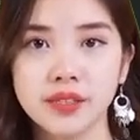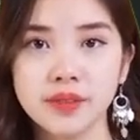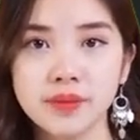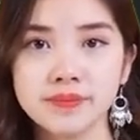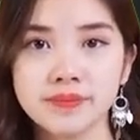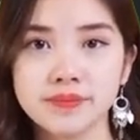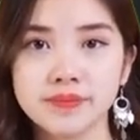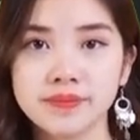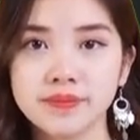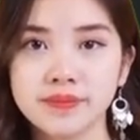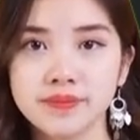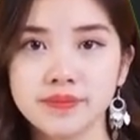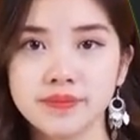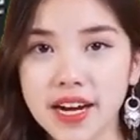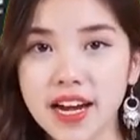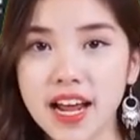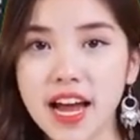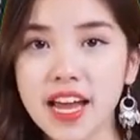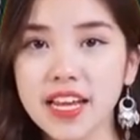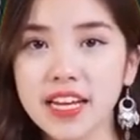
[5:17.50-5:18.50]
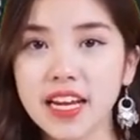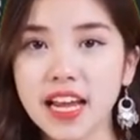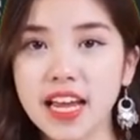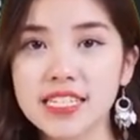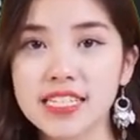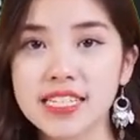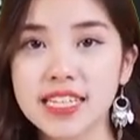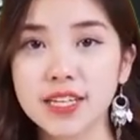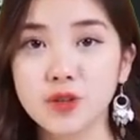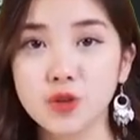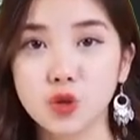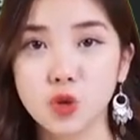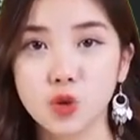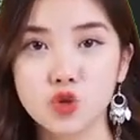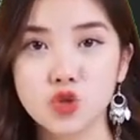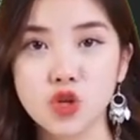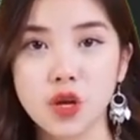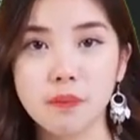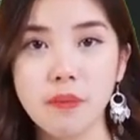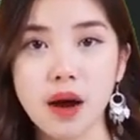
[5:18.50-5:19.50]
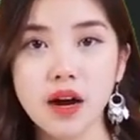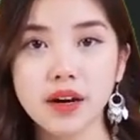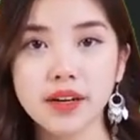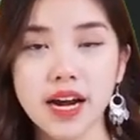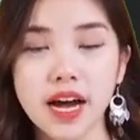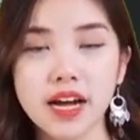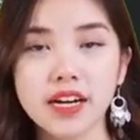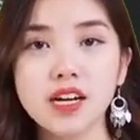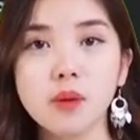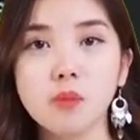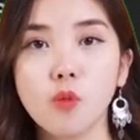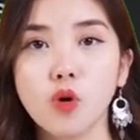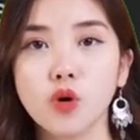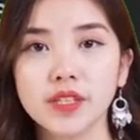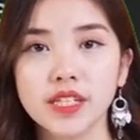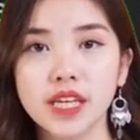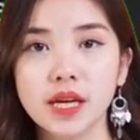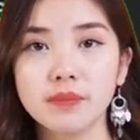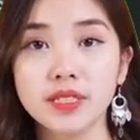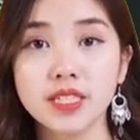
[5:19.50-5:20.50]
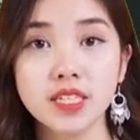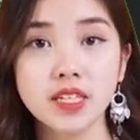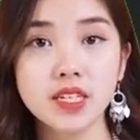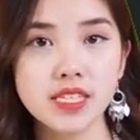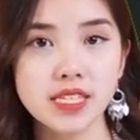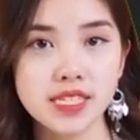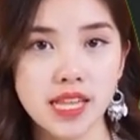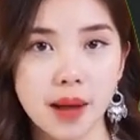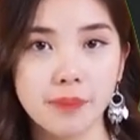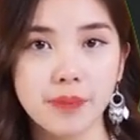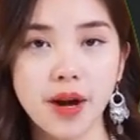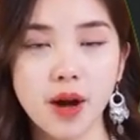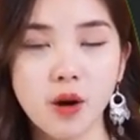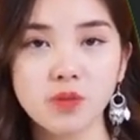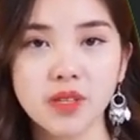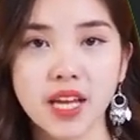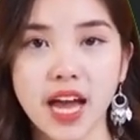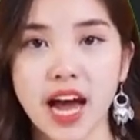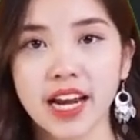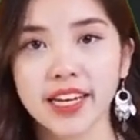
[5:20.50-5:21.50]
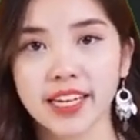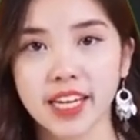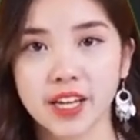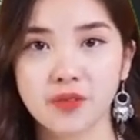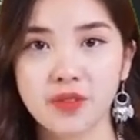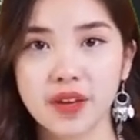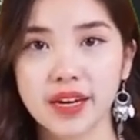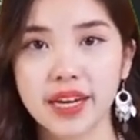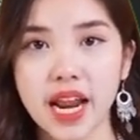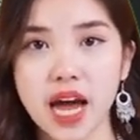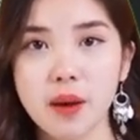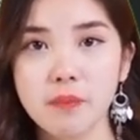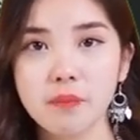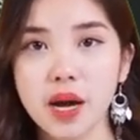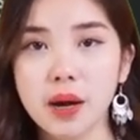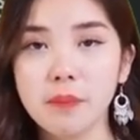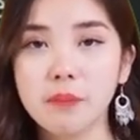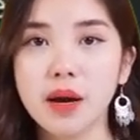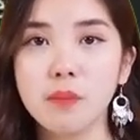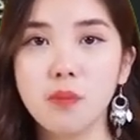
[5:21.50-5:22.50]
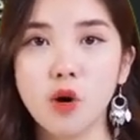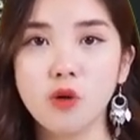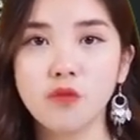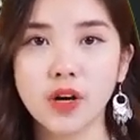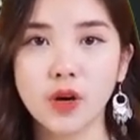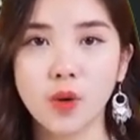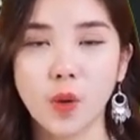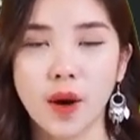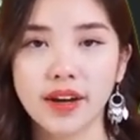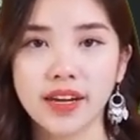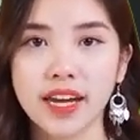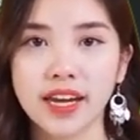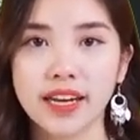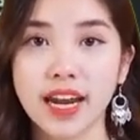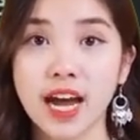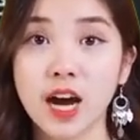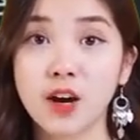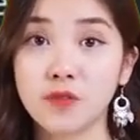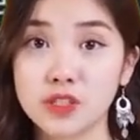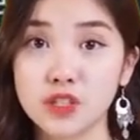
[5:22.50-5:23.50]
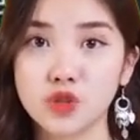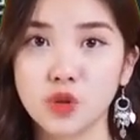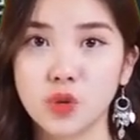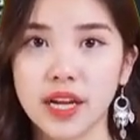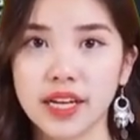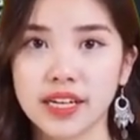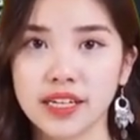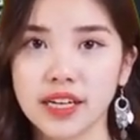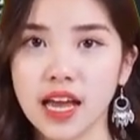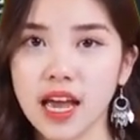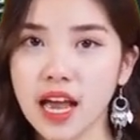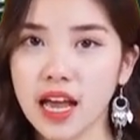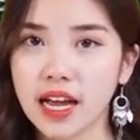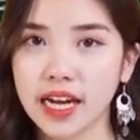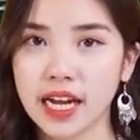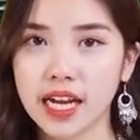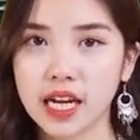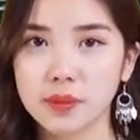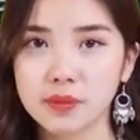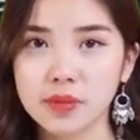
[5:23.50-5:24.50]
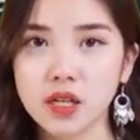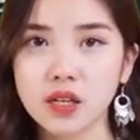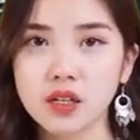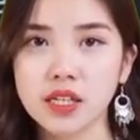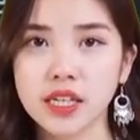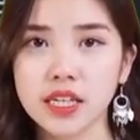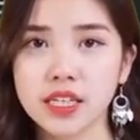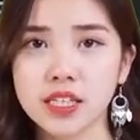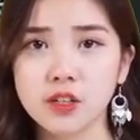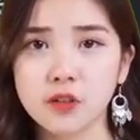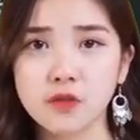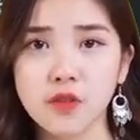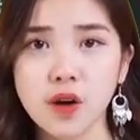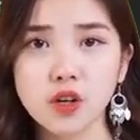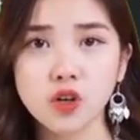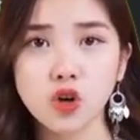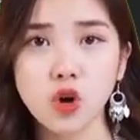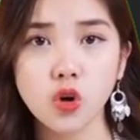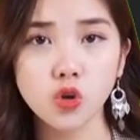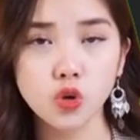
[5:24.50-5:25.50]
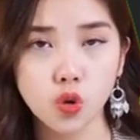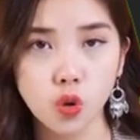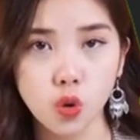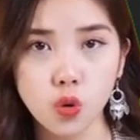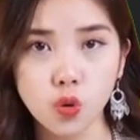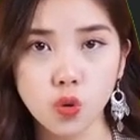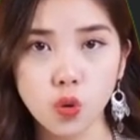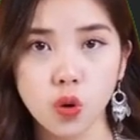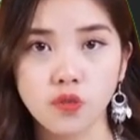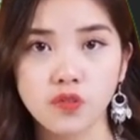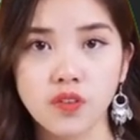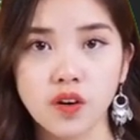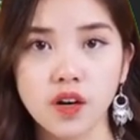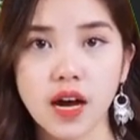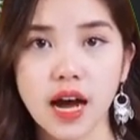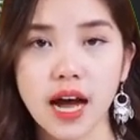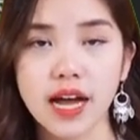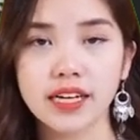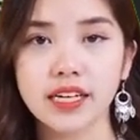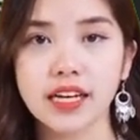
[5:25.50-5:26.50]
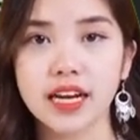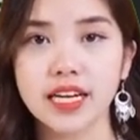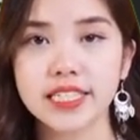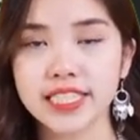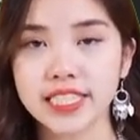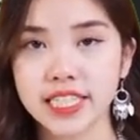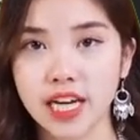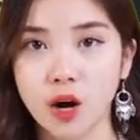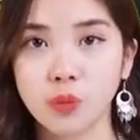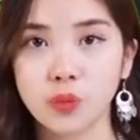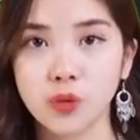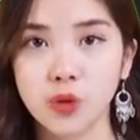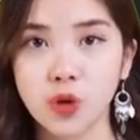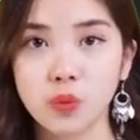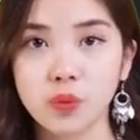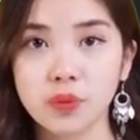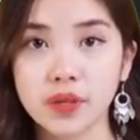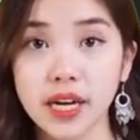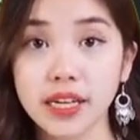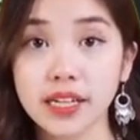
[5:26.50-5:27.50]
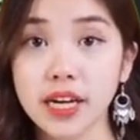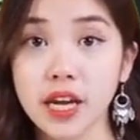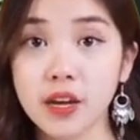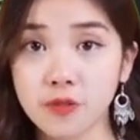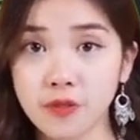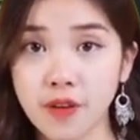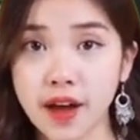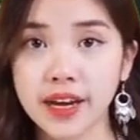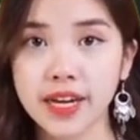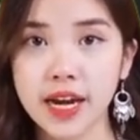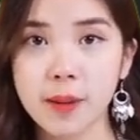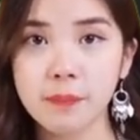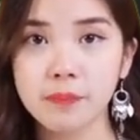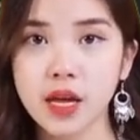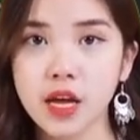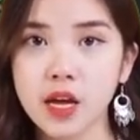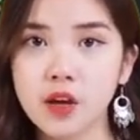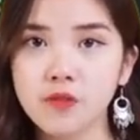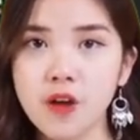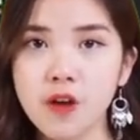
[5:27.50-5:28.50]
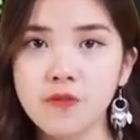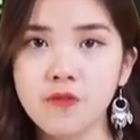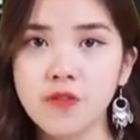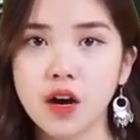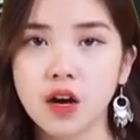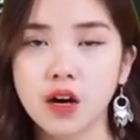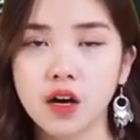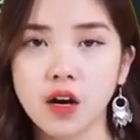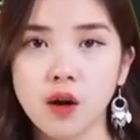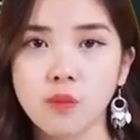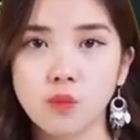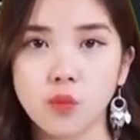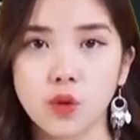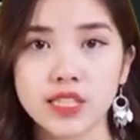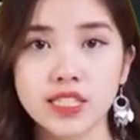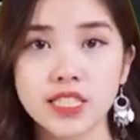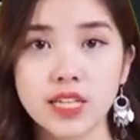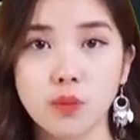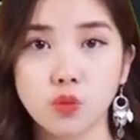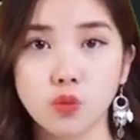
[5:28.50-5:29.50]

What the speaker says: preoccupied with that. I think there will be more of a focus on technologies such as desalination, nuclear fusion and military robotics. In the field of computers,